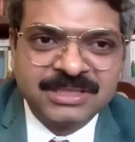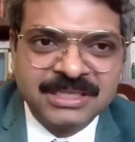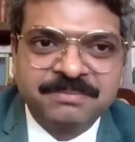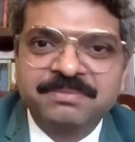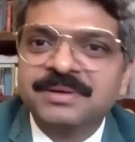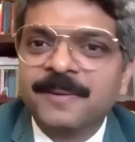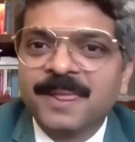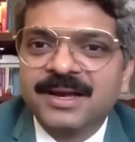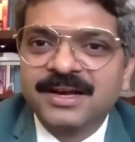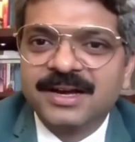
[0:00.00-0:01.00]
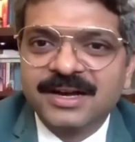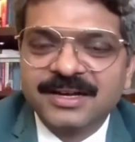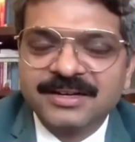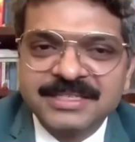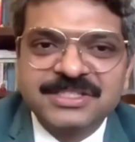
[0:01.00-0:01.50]
keep
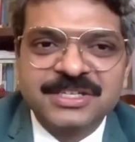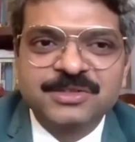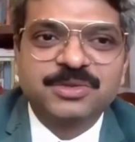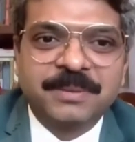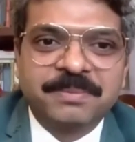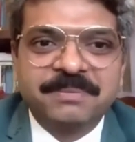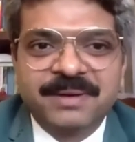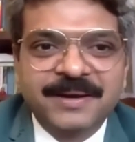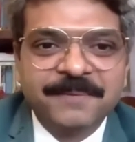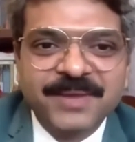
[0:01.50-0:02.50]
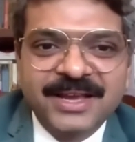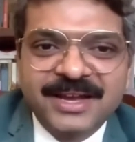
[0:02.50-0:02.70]
reaching to the people.